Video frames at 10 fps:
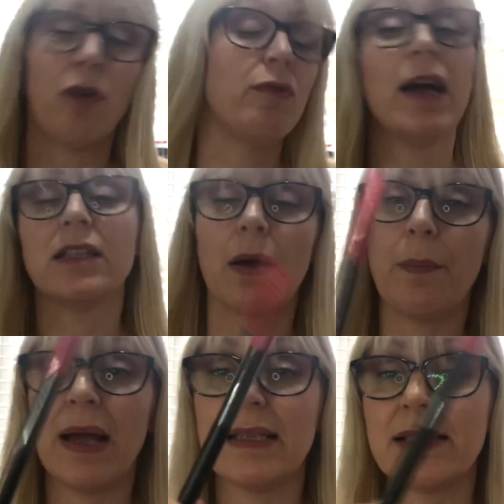a red
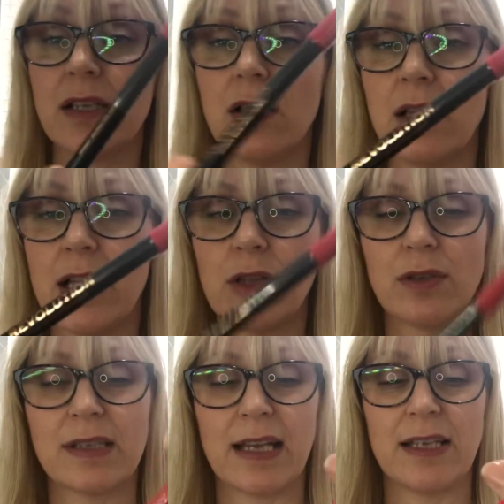pencil. It
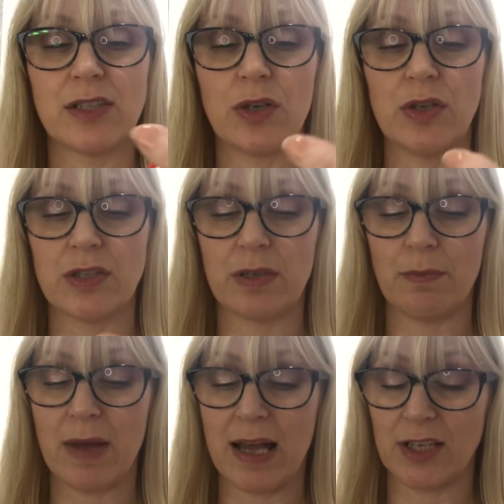looks like it's going to
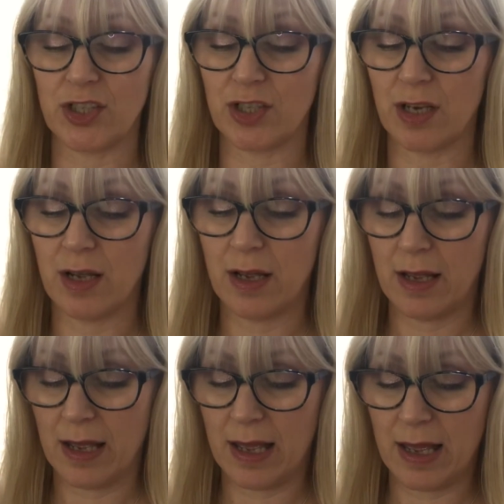match
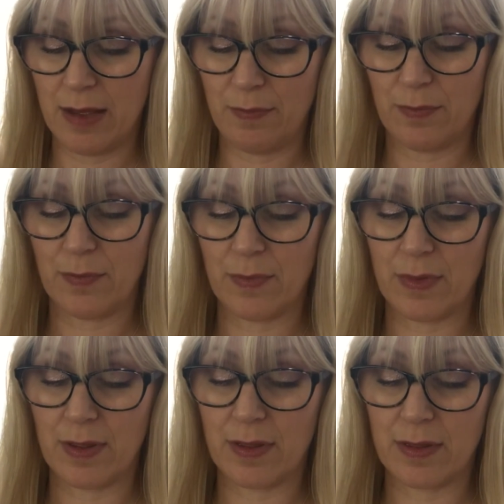um,
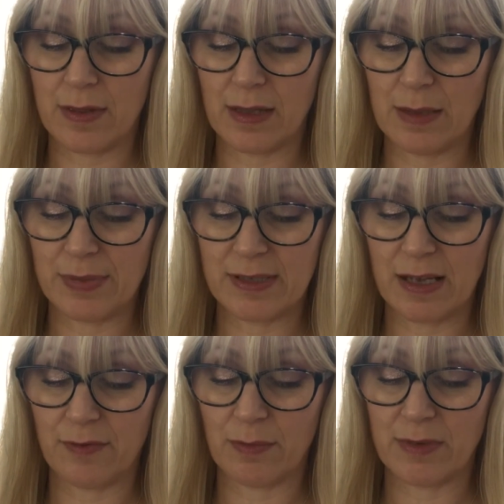the
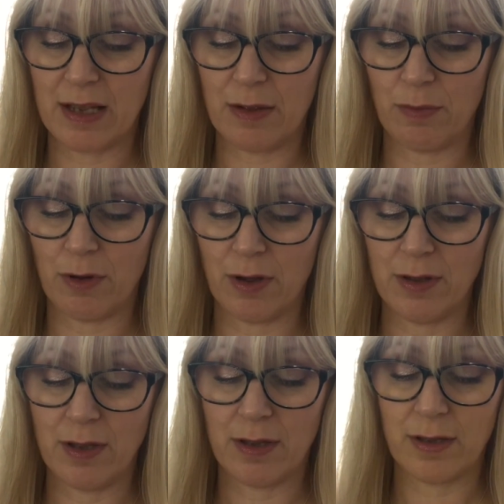lipstick from day one.